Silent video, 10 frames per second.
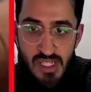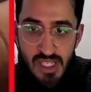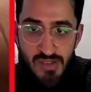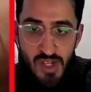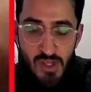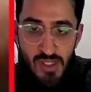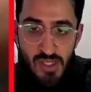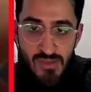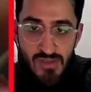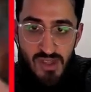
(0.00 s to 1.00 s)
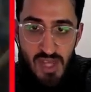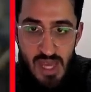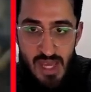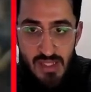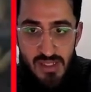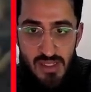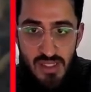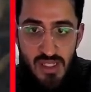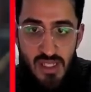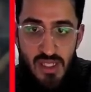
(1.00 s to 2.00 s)
to have an alt art of that.
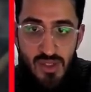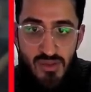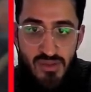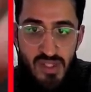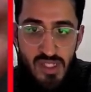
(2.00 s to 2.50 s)
Reverse